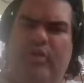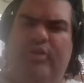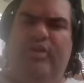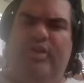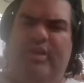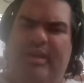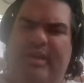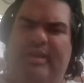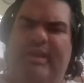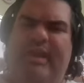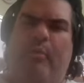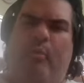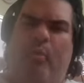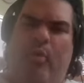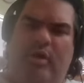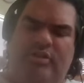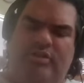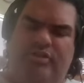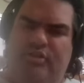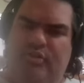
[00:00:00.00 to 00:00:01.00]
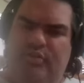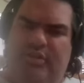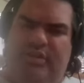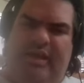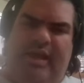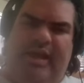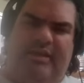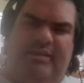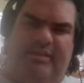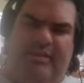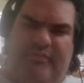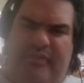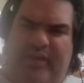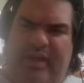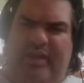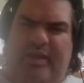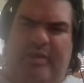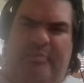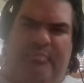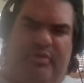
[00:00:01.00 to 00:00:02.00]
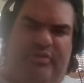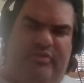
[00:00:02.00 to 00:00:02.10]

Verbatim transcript: you could get that 1-2 to kind of develop,